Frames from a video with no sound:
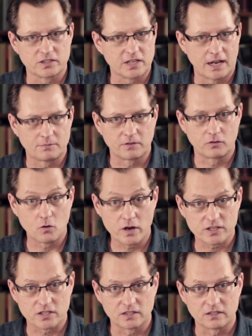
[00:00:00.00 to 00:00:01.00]
types of
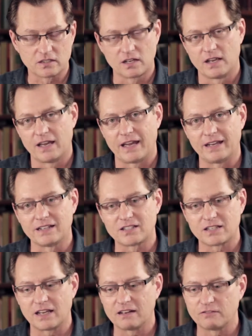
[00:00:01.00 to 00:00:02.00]
questions and
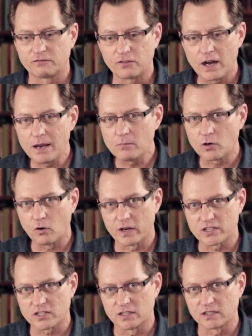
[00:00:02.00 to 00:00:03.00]
instead frame
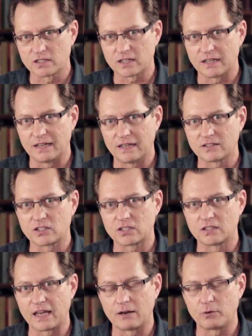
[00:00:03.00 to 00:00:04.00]
questions
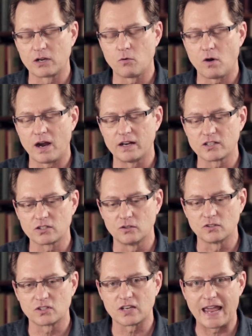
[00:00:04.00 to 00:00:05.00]
that require
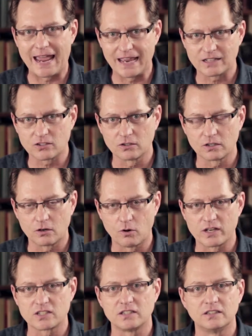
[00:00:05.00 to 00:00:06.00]
students to answer the
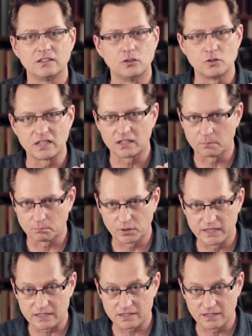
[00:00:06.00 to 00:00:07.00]
question using
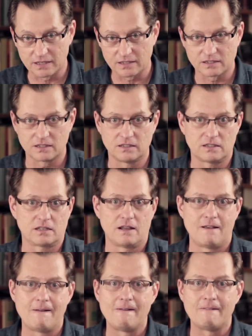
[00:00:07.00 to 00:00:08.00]
complete sentences.
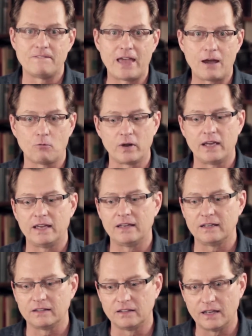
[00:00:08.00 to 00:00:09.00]
That
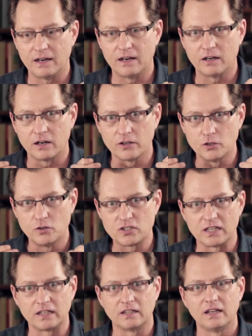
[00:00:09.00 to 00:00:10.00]
way they are
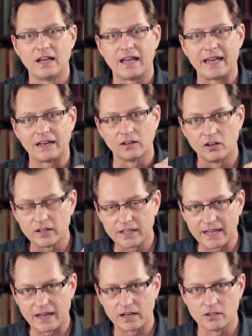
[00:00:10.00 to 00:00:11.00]
using and
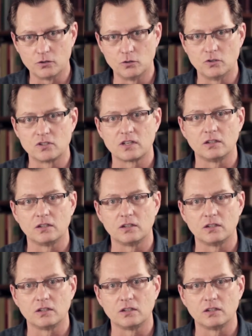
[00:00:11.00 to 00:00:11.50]
learning how to use